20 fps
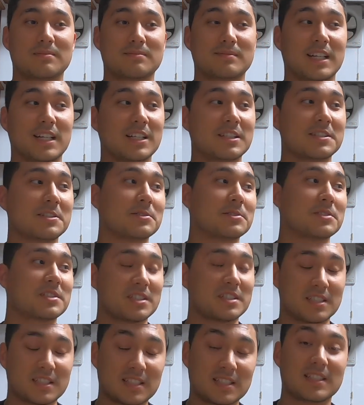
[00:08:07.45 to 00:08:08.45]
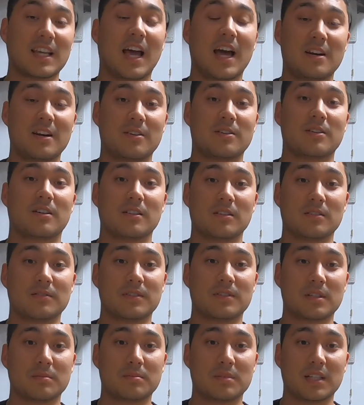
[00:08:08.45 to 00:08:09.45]
my clothes just scattered all over
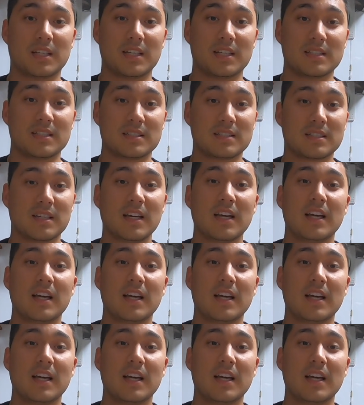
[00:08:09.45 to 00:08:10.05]
the place,